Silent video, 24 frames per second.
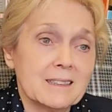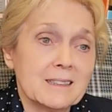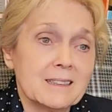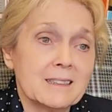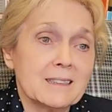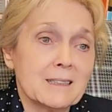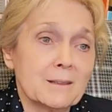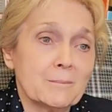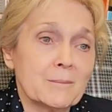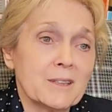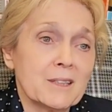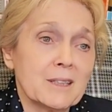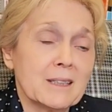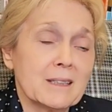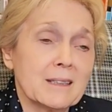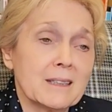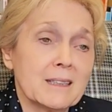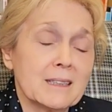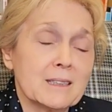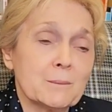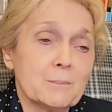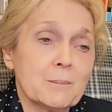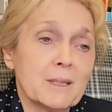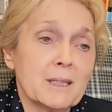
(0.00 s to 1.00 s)
It's something
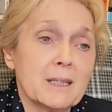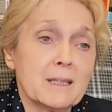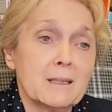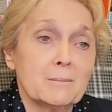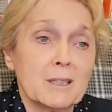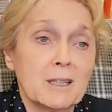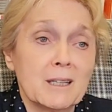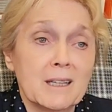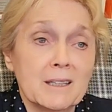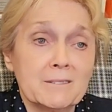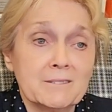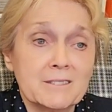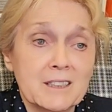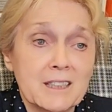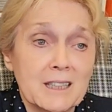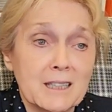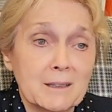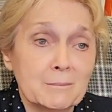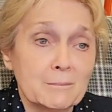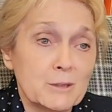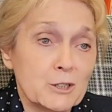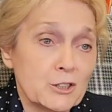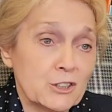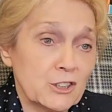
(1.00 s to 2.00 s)
that's become a
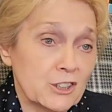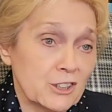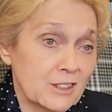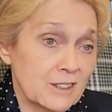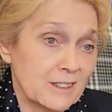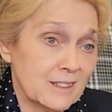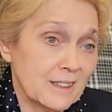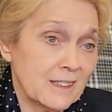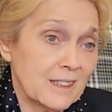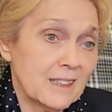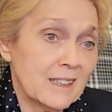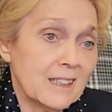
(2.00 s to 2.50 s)
lifetime mission.